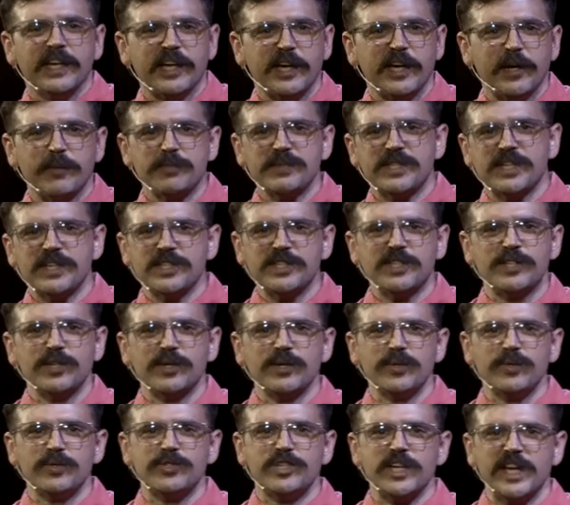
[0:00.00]
comes
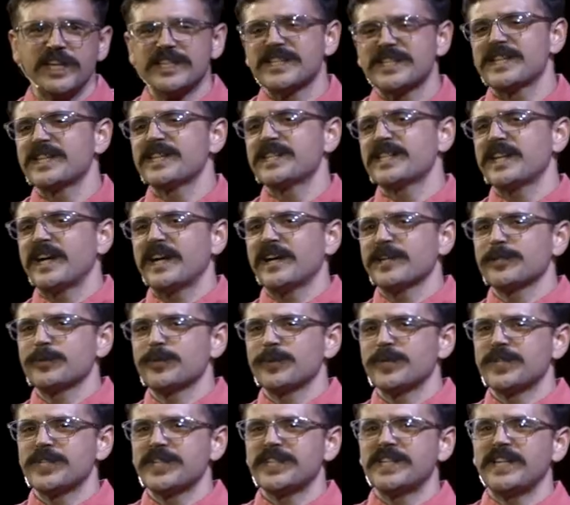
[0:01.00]
into Jesse's house,
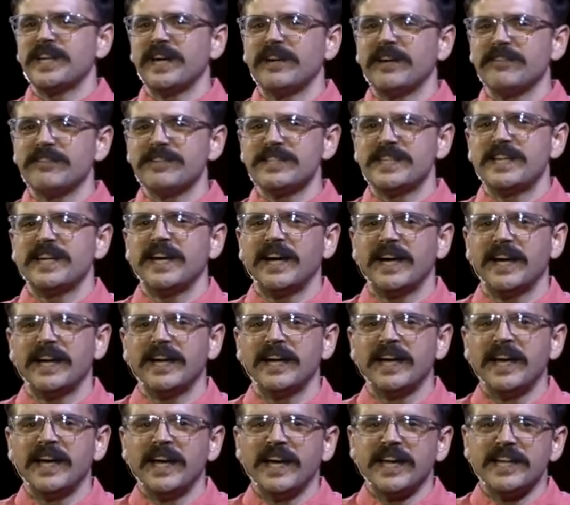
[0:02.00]
which is David's dad,
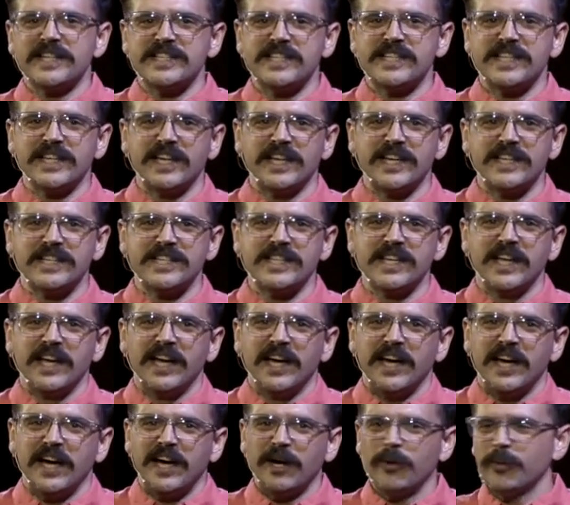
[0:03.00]
and says,
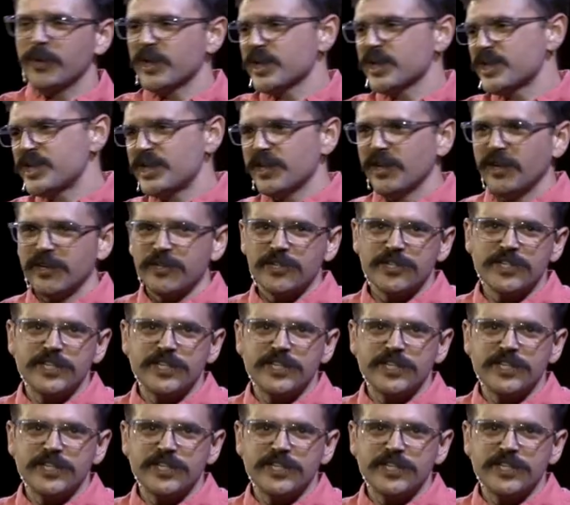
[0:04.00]
I want to see all your